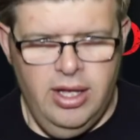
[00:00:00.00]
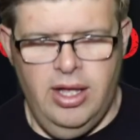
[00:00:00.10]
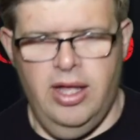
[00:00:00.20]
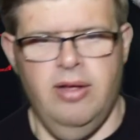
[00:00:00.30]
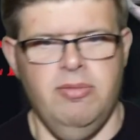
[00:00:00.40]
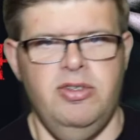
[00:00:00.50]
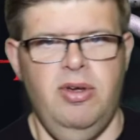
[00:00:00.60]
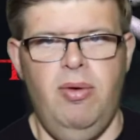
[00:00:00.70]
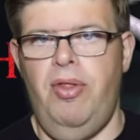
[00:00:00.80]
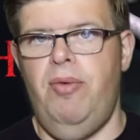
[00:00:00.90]

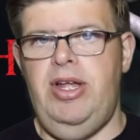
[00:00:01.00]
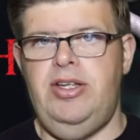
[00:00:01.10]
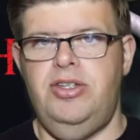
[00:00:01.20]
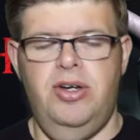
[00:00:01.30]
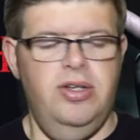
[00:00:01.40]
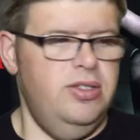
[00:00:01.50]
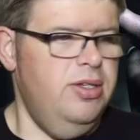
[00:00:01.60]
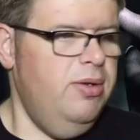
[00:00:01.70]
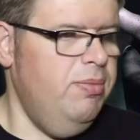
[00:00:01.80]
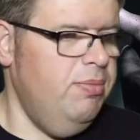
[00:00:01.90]
So what the witch does,
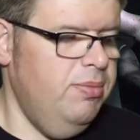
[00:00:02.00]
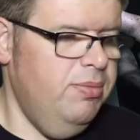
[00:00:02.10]
don't